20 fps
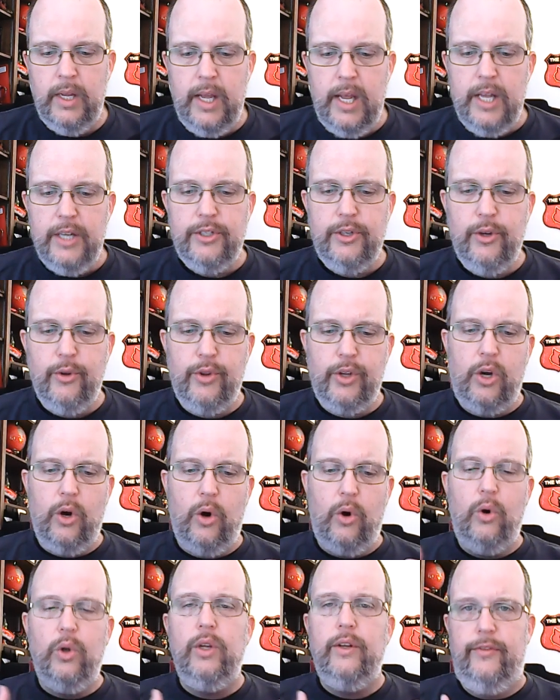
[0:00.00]
So the
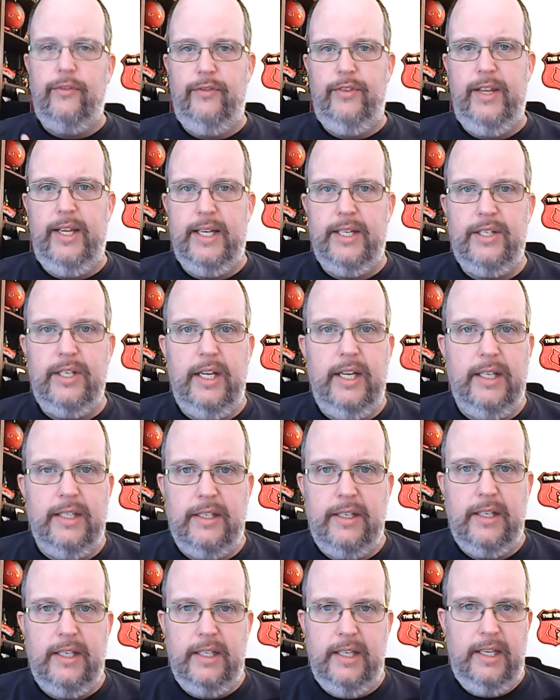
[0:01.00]
goal of this
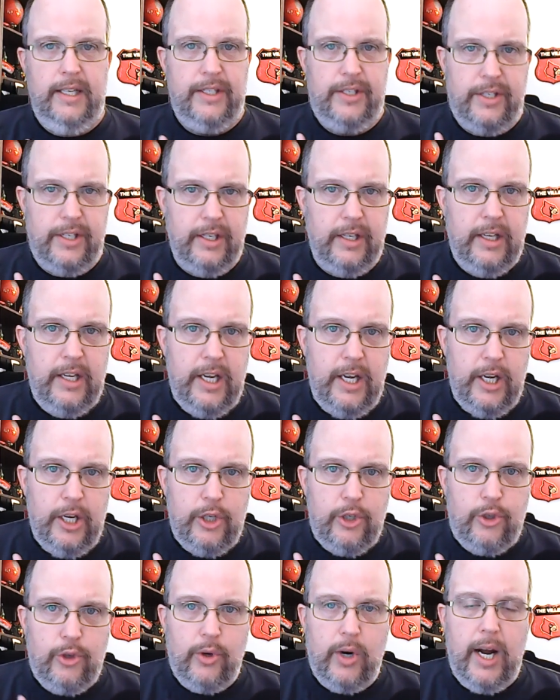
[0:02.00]
is to
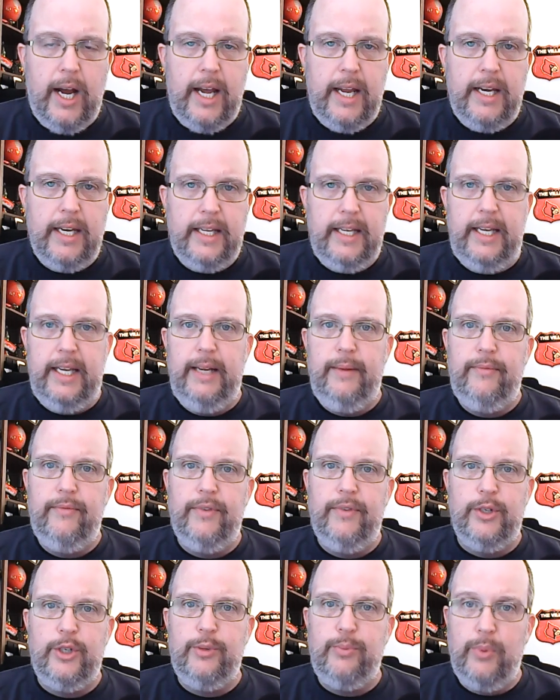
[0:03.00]
try to keep
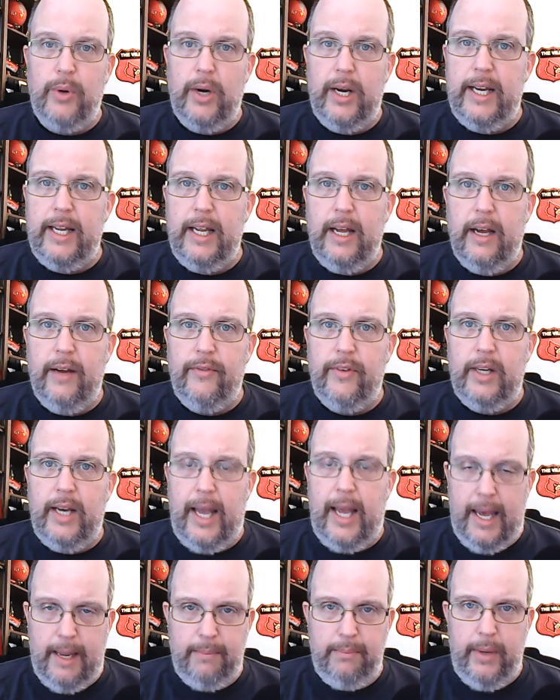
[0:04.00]
the spreading of it
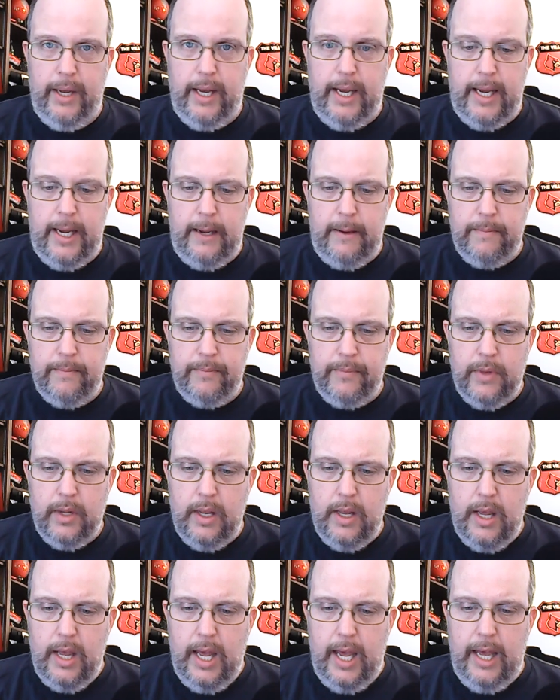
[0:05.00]
at bay.
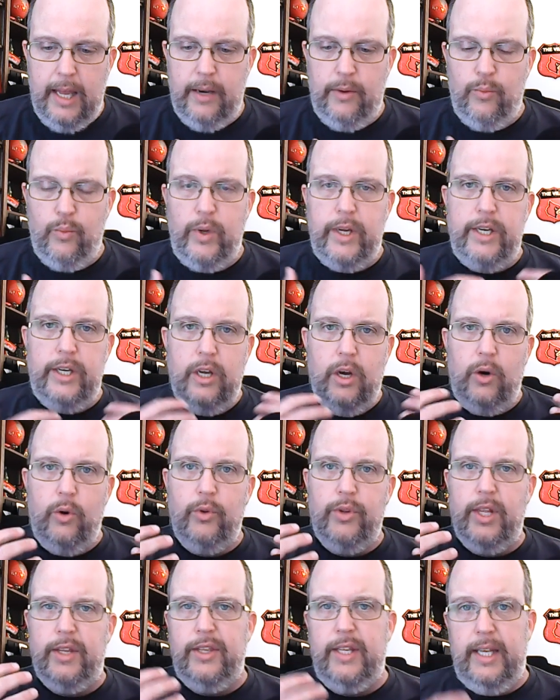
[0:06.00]
And we know
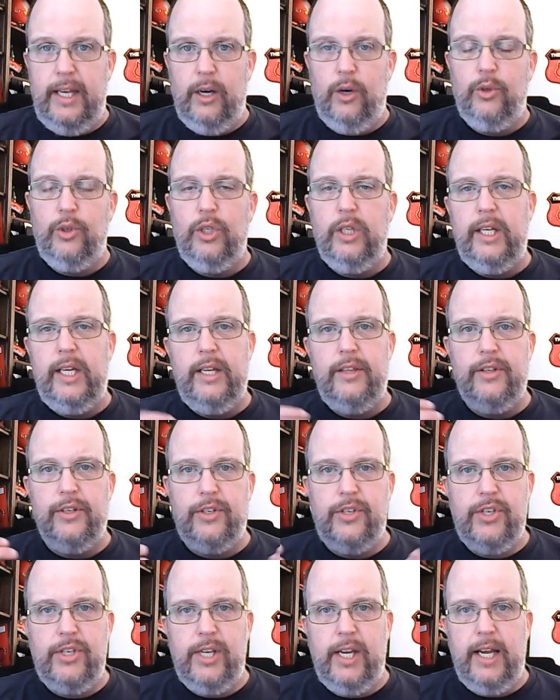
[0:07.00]
that the elderly, the
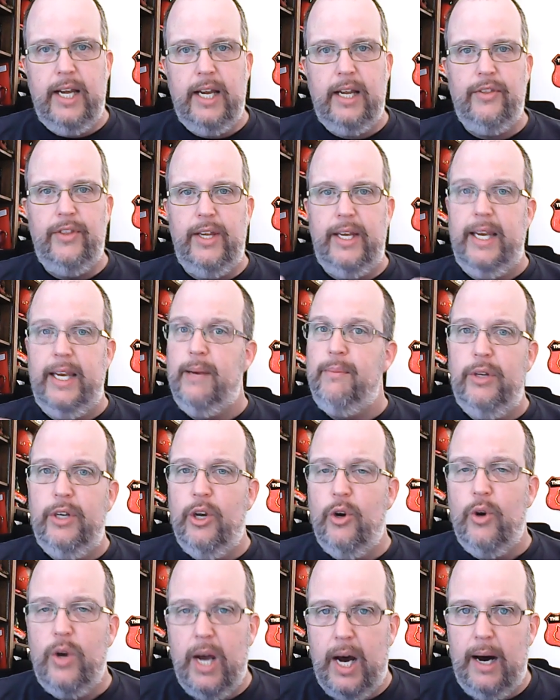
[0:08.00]
sick, the
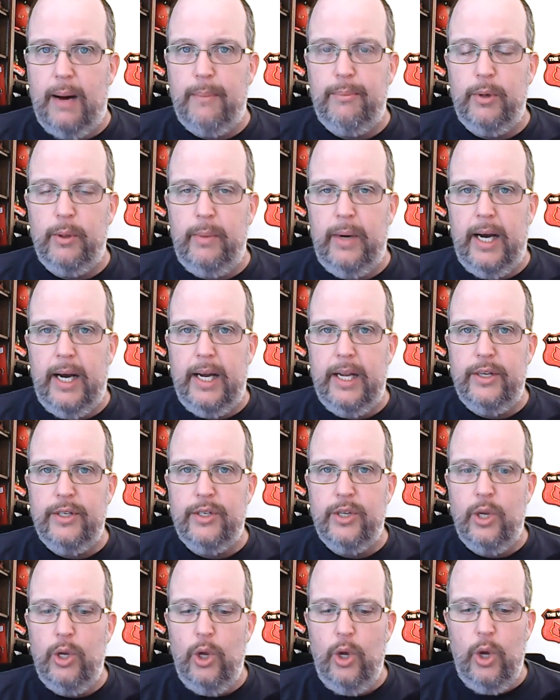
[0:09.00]

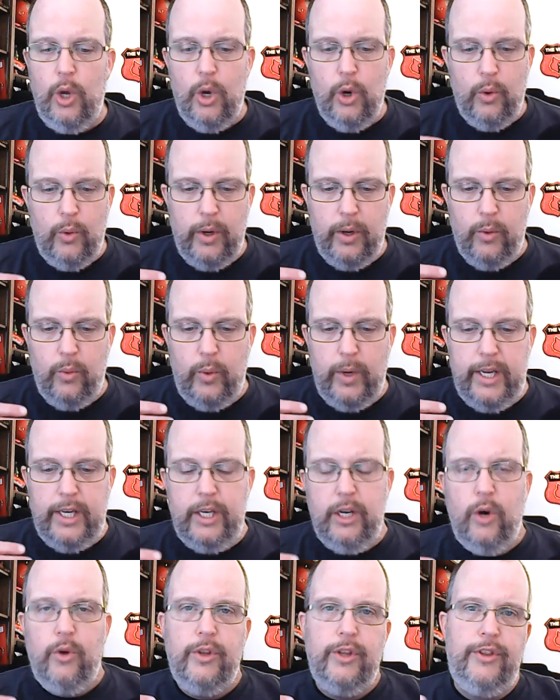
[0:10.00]
immunocompromised, we
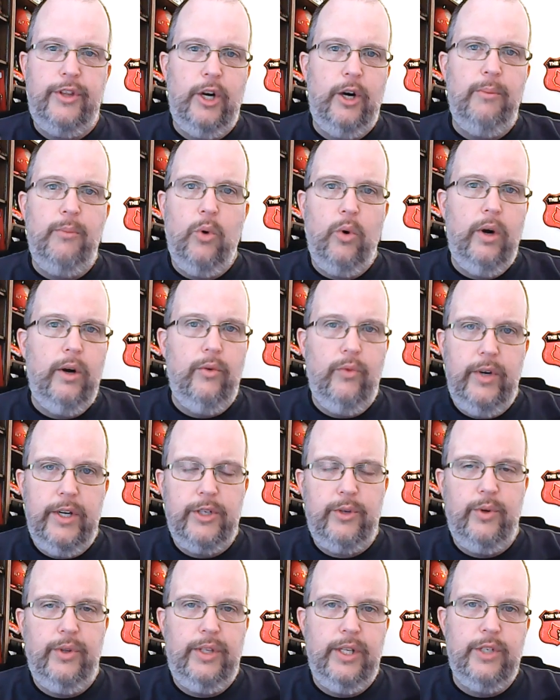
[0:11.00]
know that they're more at
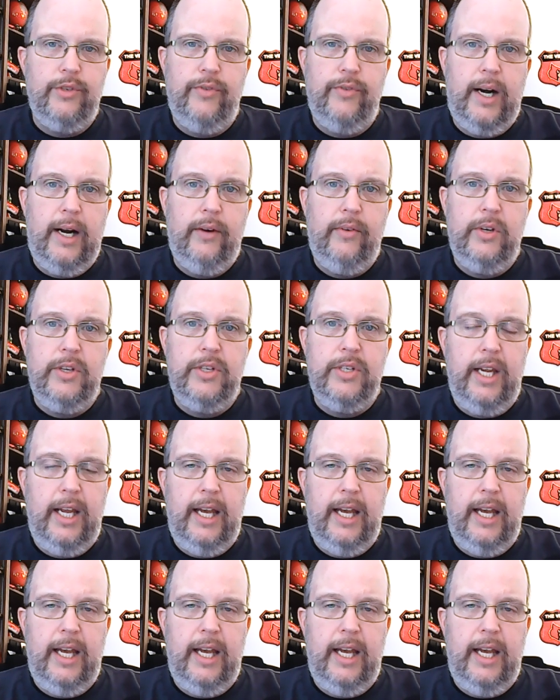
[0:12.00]
risk with this virus.